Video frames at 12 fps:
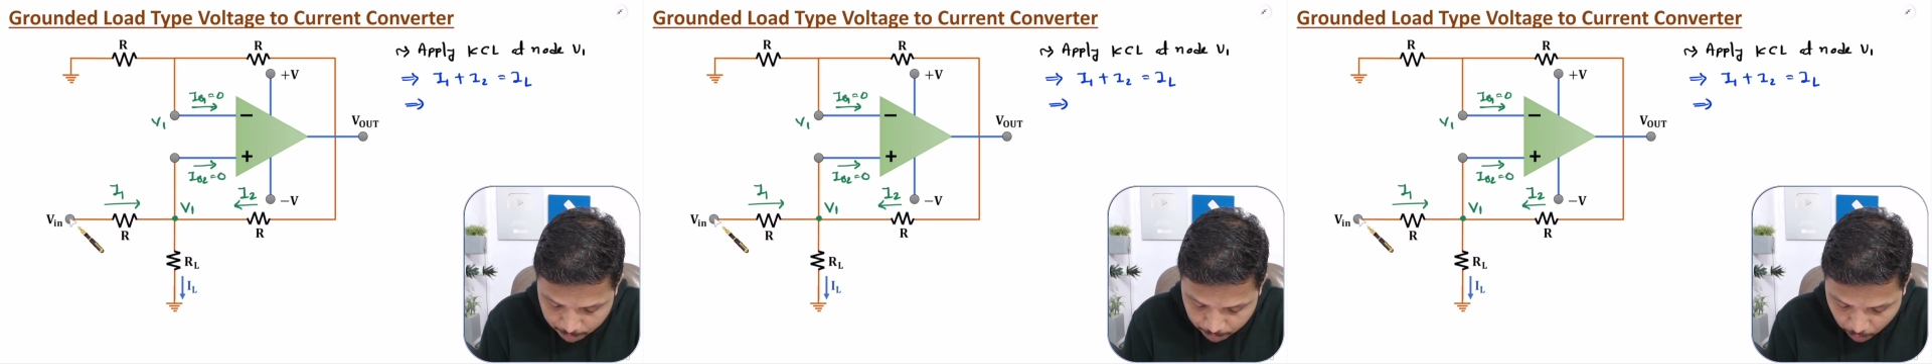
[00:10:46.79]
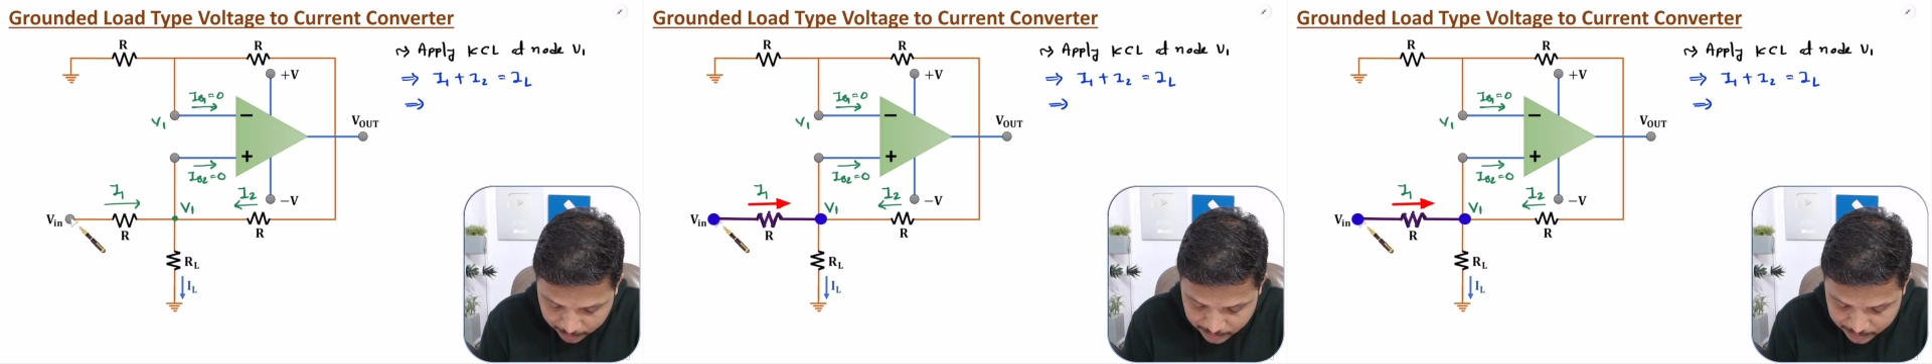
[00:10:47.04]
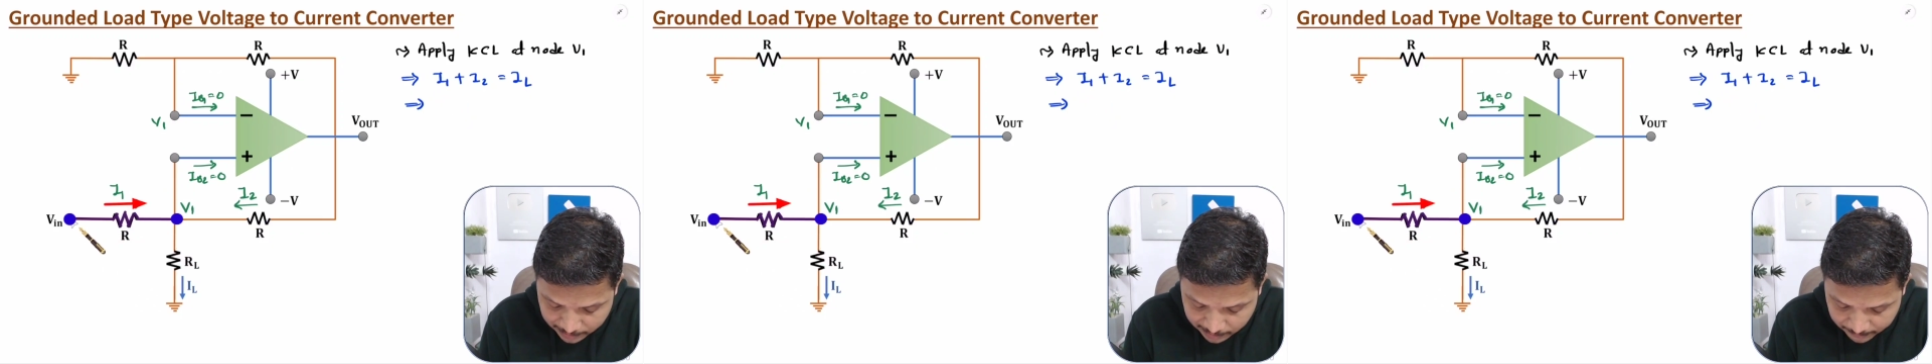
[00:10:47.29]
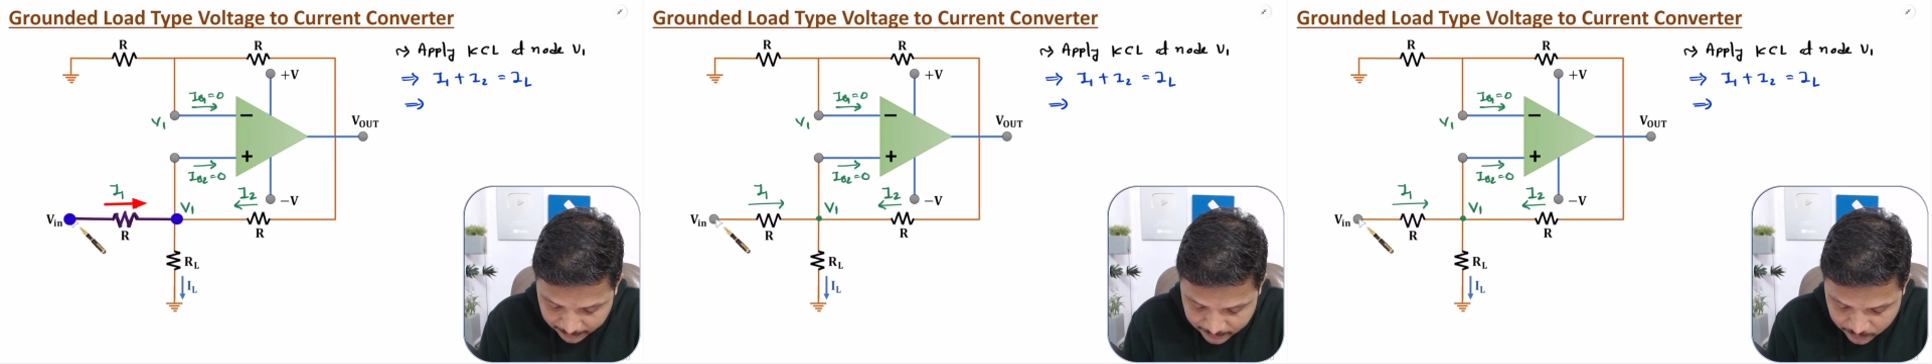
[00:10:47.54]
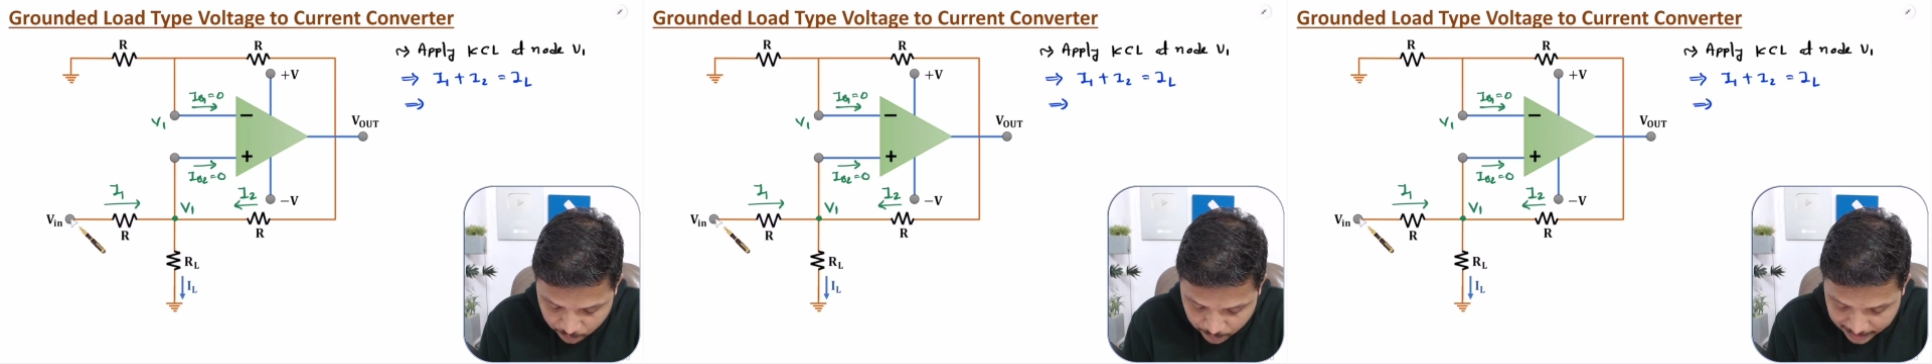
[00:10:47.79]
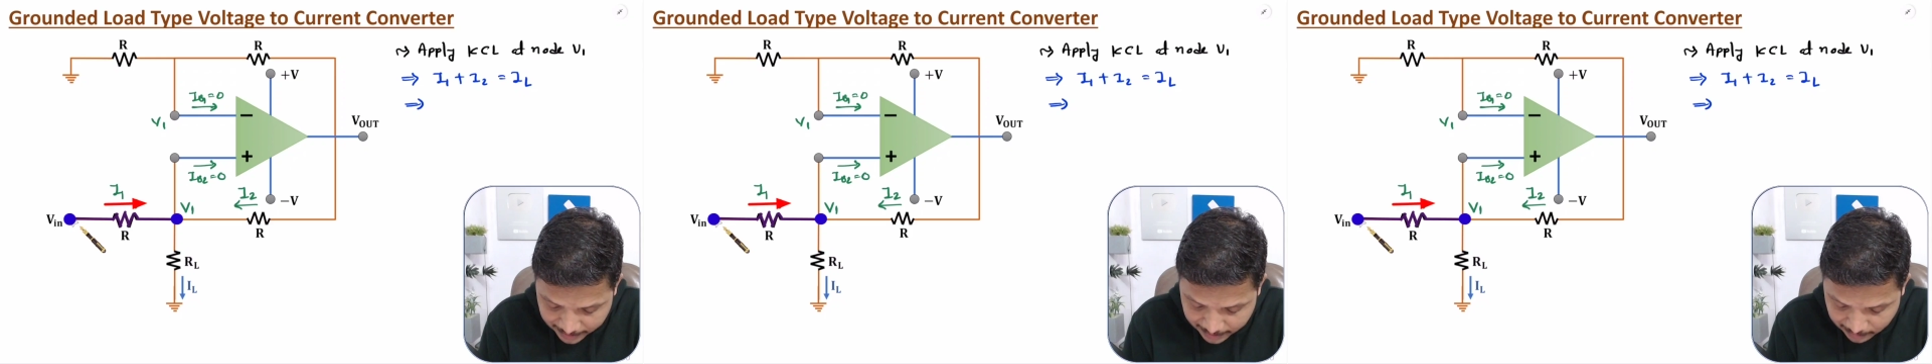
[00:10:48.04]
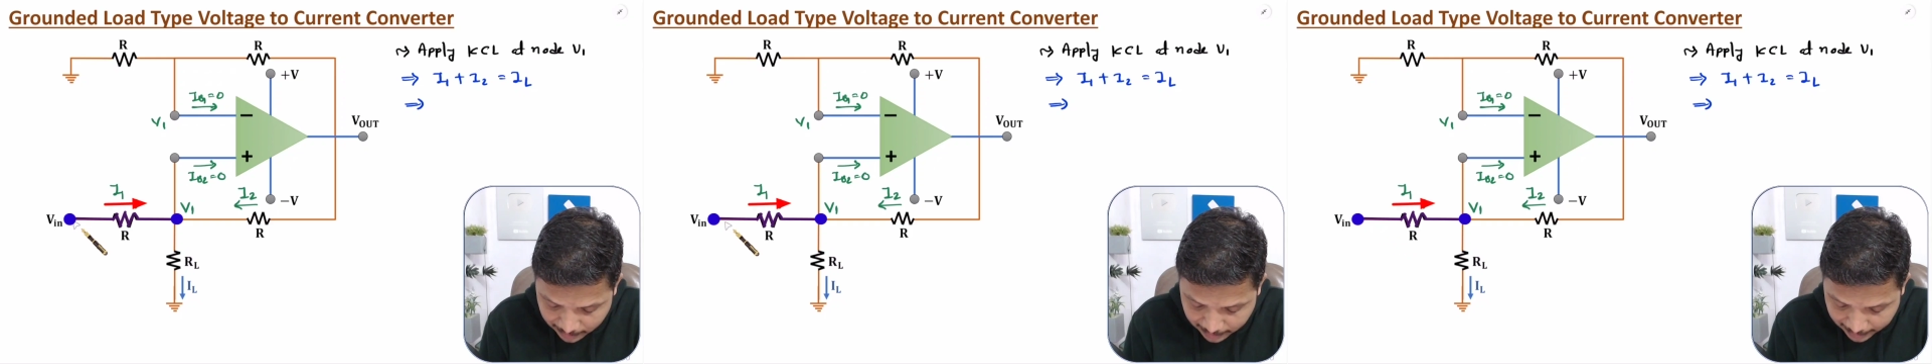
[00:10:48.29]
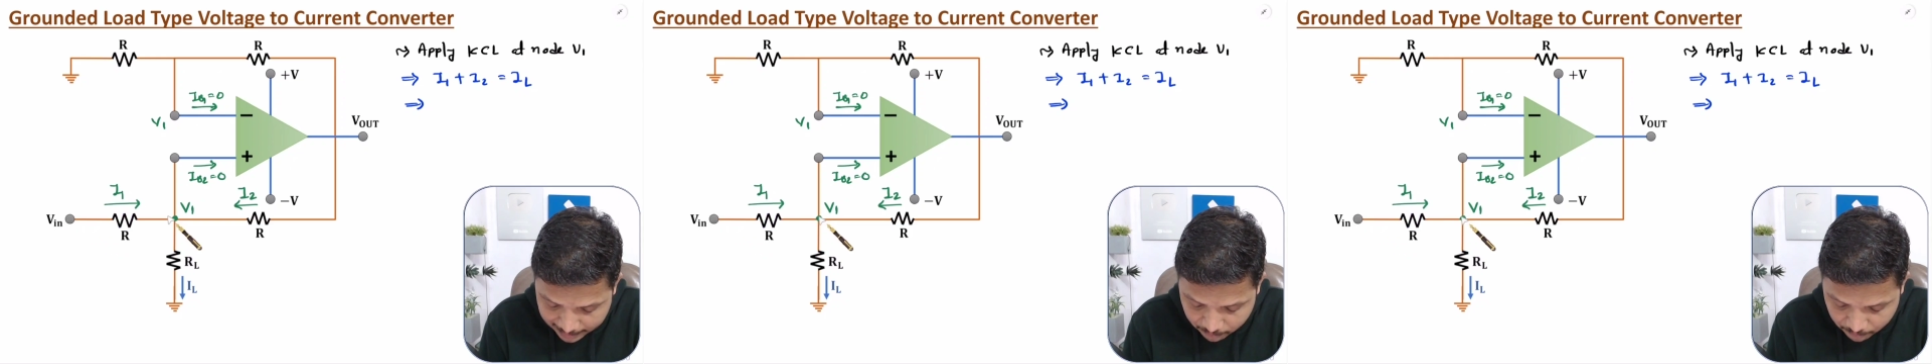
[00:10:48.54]
potential difference V in
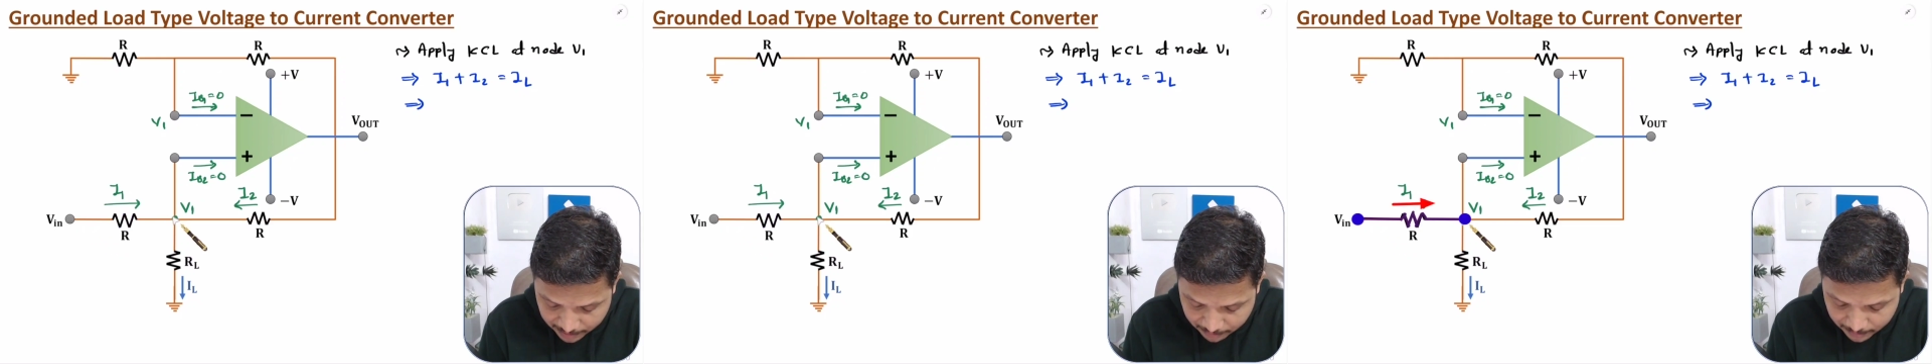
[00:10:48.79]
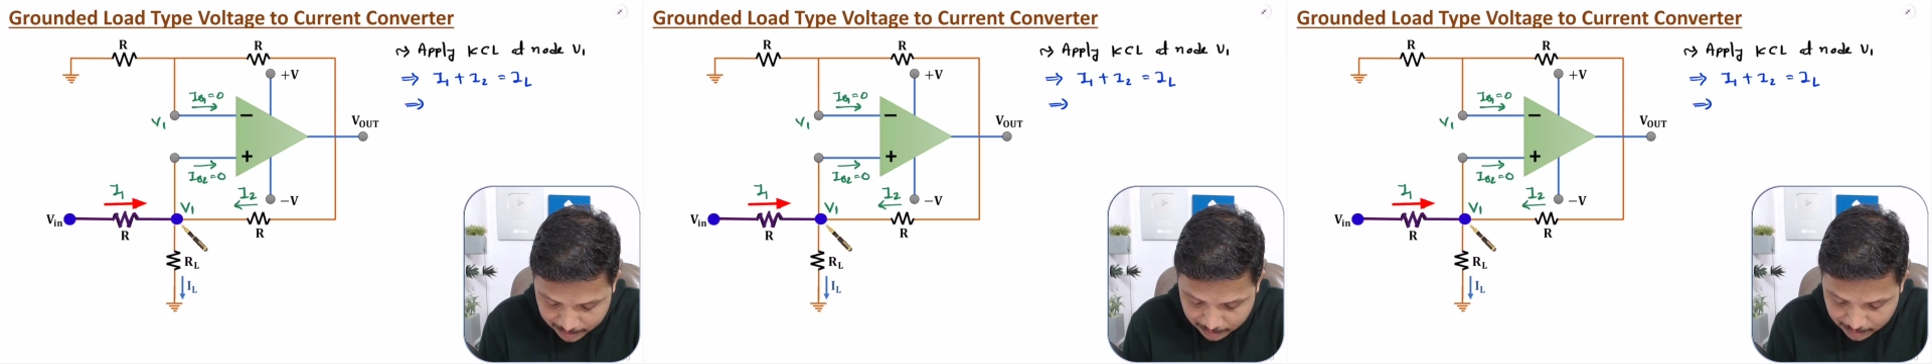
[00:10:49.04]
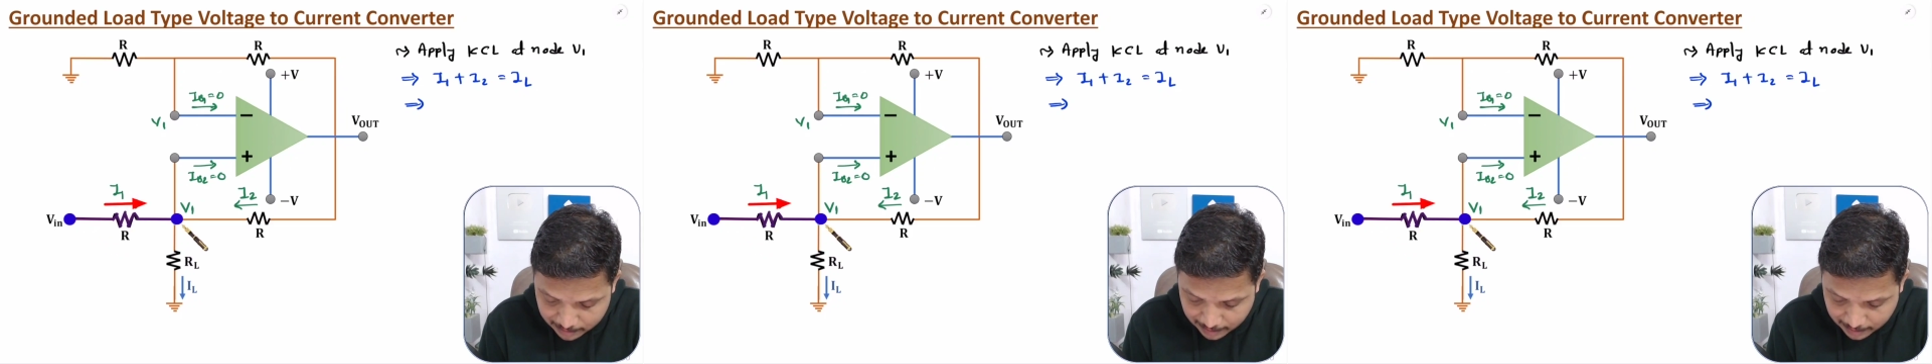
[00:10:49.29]
and V1,